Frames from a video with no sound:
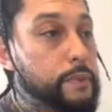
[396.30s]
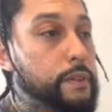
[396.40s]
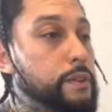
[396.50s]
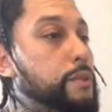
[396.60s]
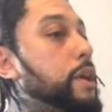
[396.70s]

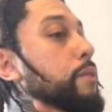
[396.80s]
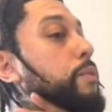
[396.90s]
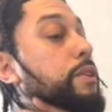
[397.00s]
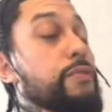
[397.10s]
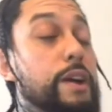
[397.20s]
you can't
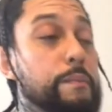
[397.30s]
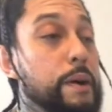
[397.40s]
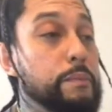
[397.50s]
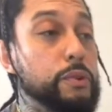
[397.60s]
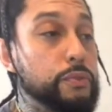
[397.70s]
win a fight by
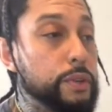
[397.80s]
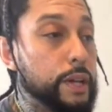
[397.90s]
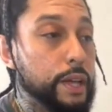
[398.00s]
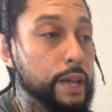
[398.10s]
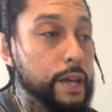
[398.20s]
moving.
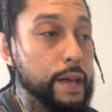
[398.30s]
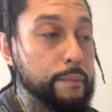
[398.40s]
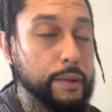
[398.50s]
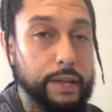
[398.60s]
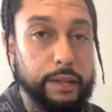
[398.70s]

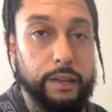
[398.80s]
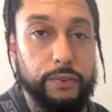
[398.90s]
If